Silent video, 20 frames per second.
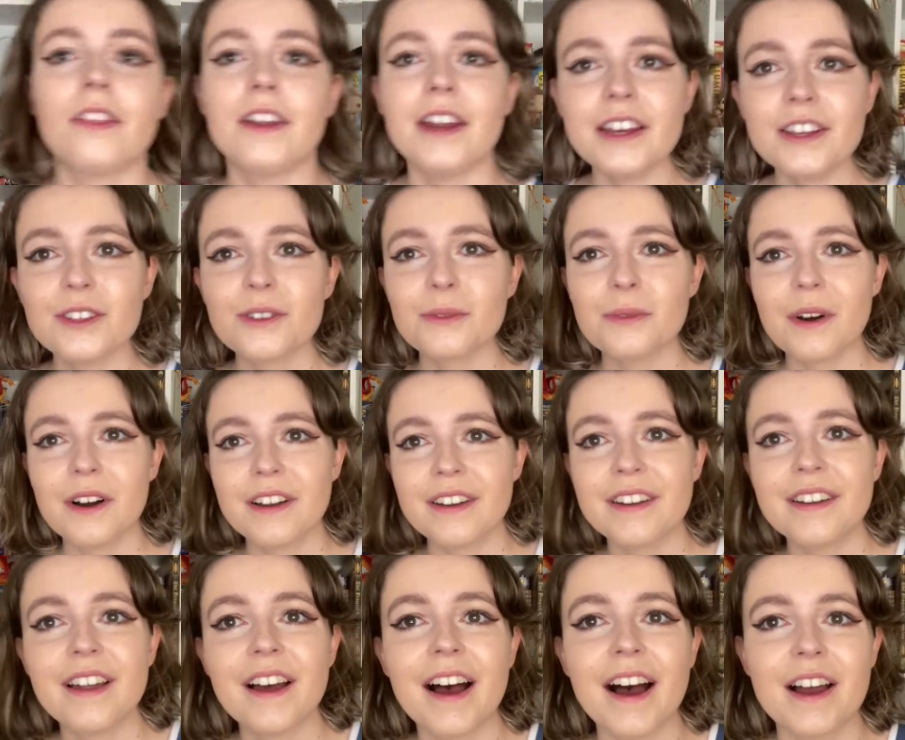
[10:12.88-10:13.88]
The next
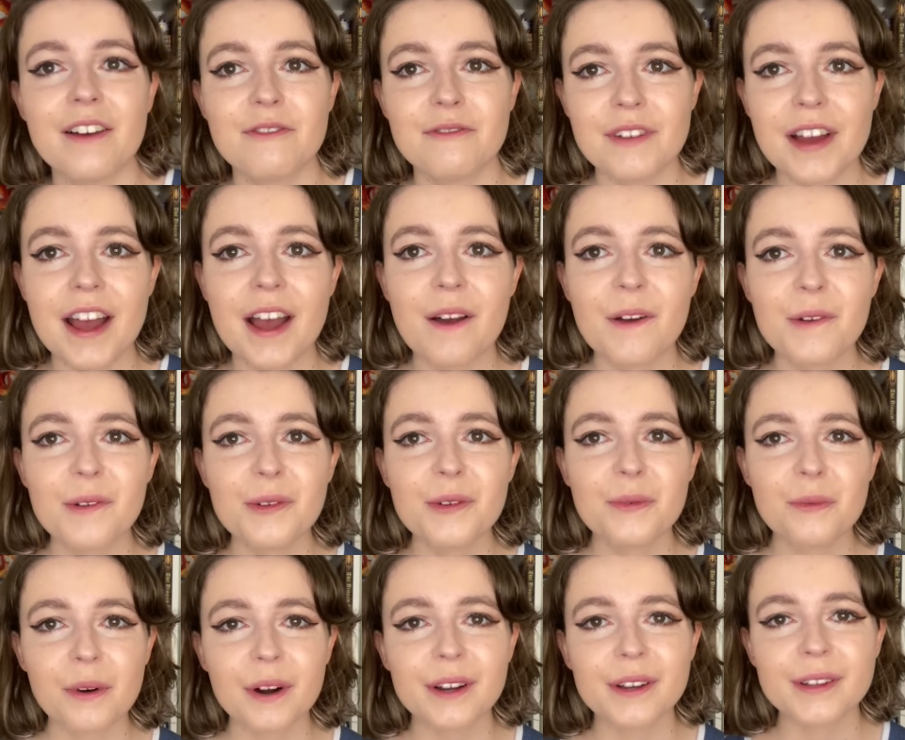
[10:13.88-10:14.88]
one I found
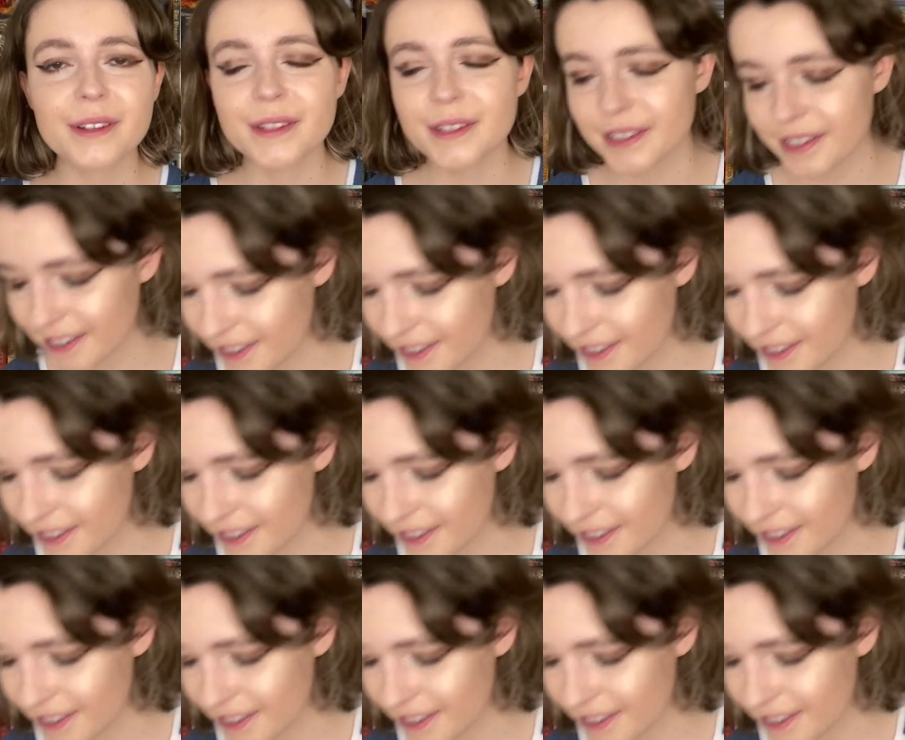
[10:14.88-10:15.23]
was